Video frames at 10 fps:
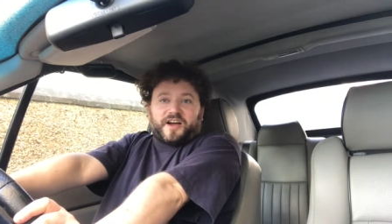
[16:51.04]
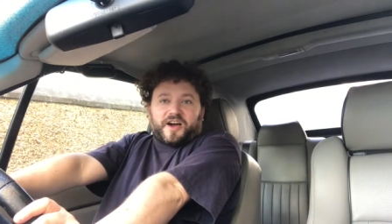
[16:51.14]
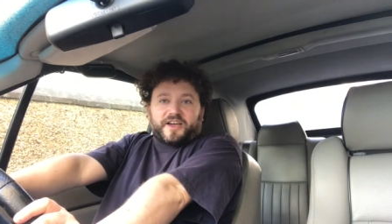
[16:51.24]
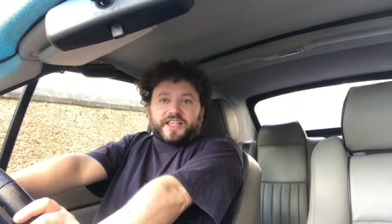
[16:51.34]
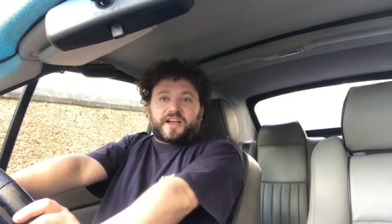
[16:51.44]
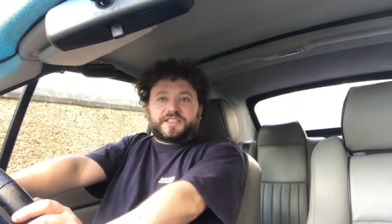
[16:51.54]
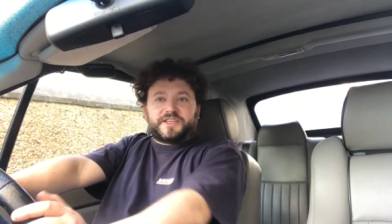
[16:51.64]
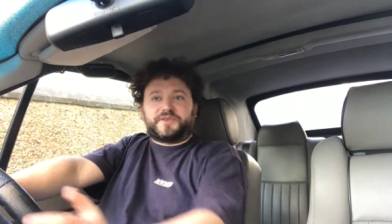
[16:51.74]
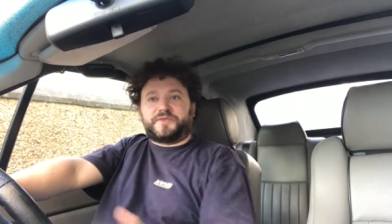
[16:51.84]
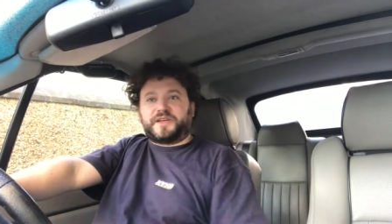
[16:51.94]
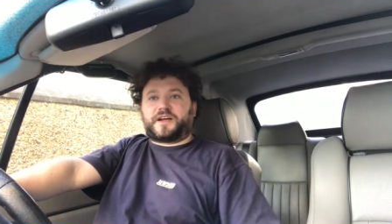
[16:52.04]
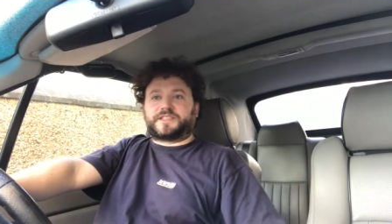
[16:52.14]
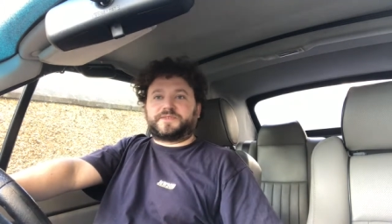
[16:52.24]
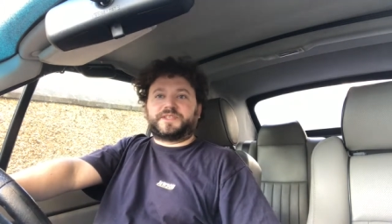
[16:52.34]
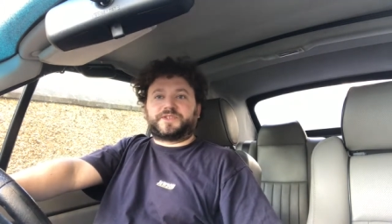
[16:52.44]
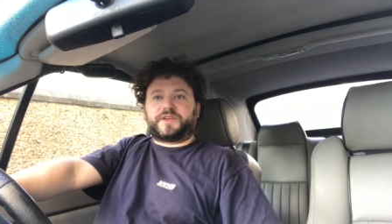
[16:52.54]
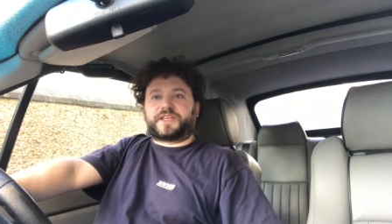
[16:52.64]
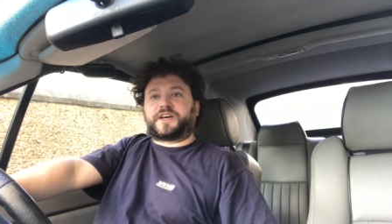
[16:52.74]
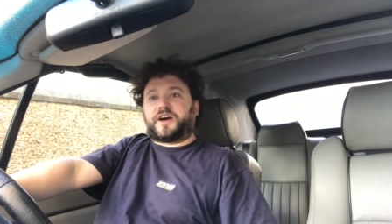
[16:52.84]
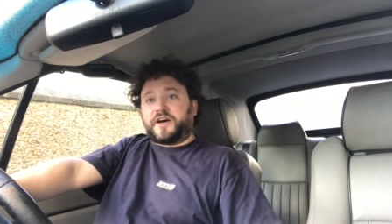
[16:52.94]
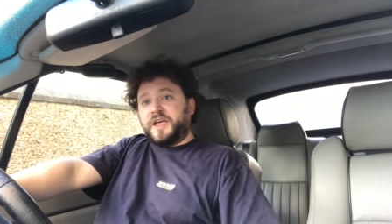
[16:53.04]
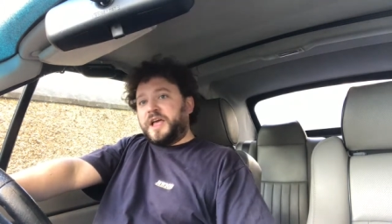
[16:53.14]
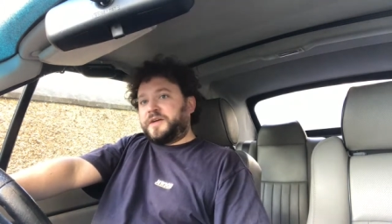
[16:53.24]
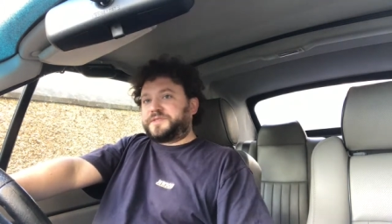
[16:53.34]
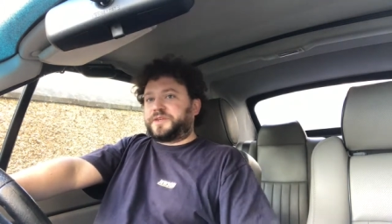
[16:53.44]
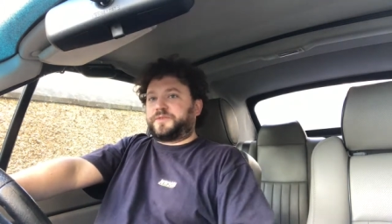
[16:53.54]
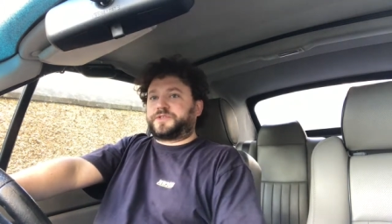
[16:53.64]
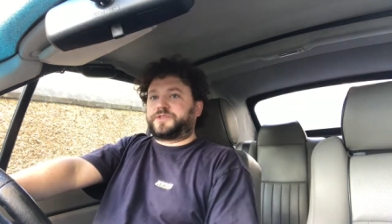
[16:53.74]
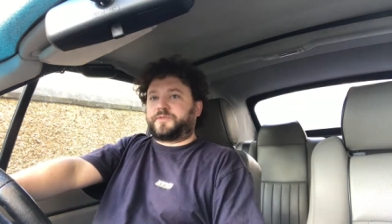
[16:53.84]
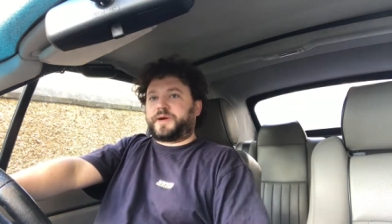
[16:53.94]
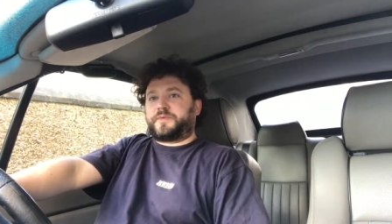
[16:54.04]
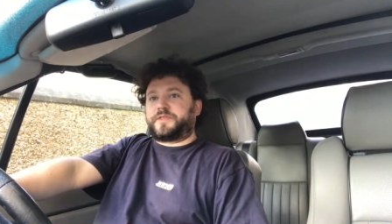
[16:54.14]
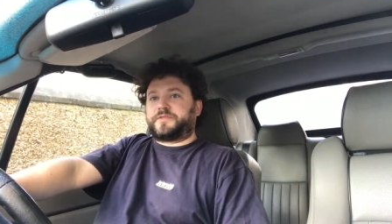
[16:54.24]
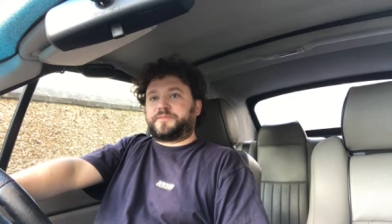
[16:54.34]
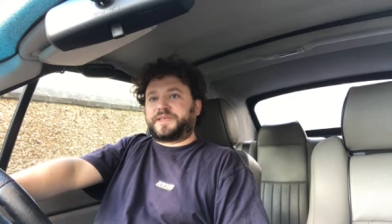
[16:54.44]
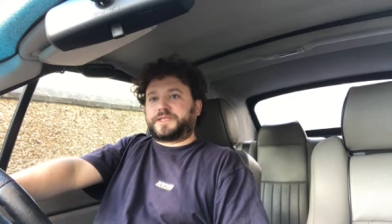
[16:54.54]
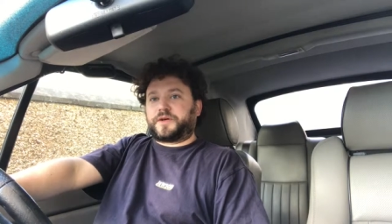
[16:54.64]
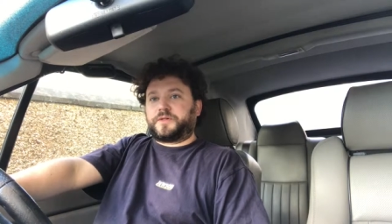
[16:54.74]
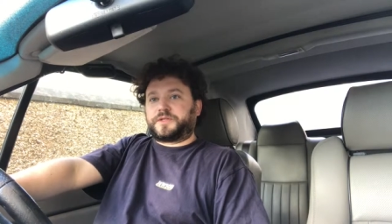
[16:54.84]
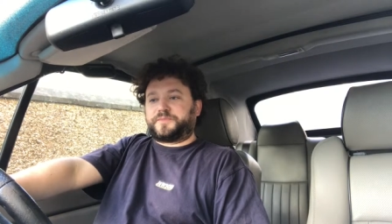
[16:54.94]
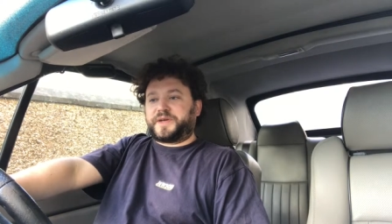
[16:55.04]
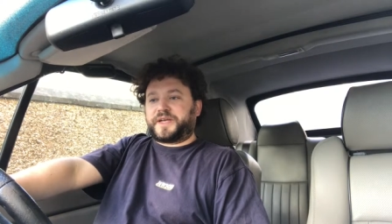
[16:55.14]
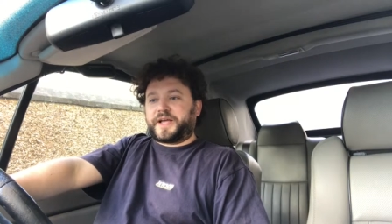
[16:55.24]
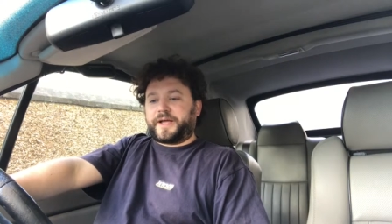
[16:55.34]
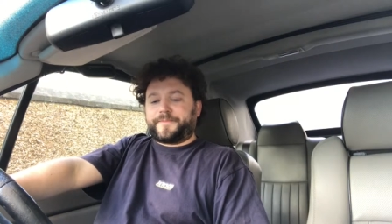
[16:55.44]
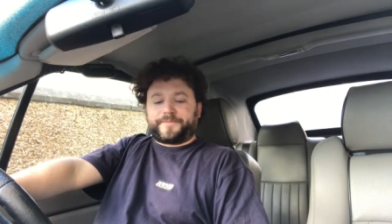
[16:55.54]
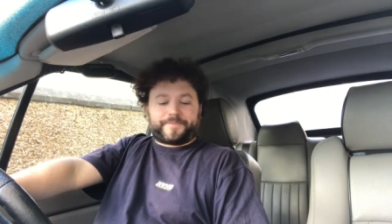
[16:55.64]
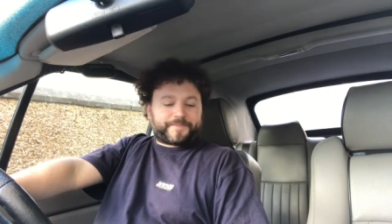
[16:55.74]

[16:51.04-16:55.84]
I, I do I do enjoy the car still not sure about whether it'll be sold, but um,